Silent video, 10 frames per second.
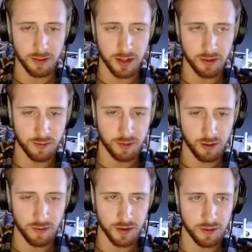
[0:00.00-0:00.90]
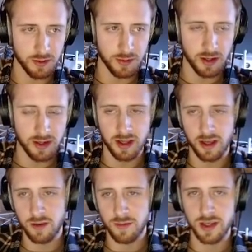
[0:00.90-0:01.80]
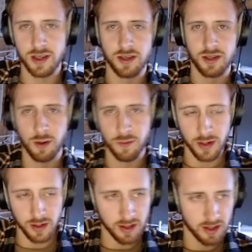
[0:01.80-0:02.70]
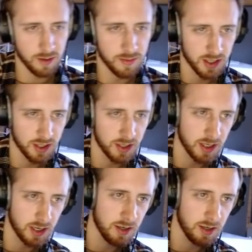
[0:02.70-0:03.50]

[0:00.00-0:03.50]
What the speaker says: do a pro review is we look at the composition. So if we look at the compositions here,